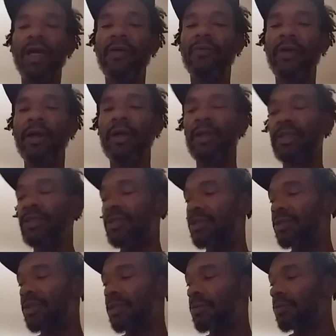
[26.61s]
gave
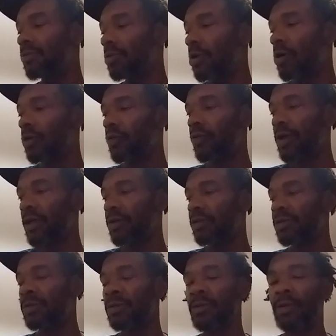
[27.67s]
recognition to
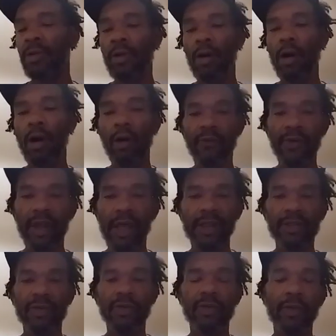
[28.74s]
co-creators over the
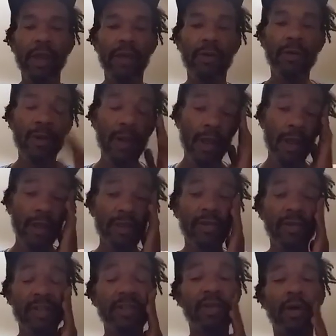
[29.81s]
actual creator.
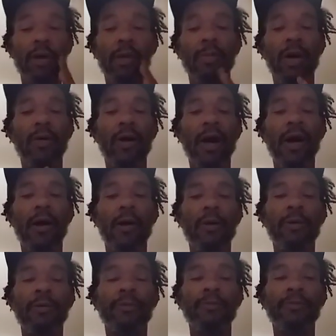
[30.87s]
So let's talk about how
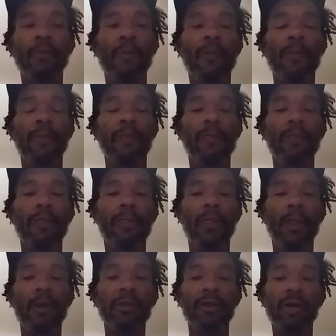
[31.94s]

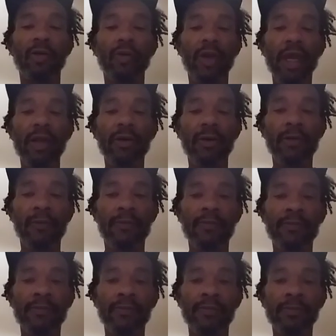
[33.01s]
the Creator
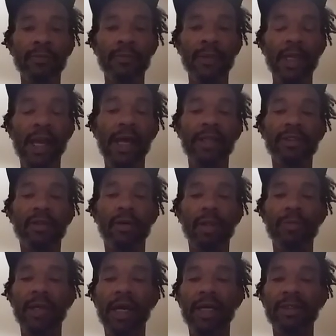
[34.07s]
had his
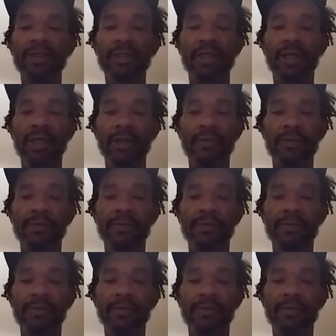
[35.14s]
only begotten Son,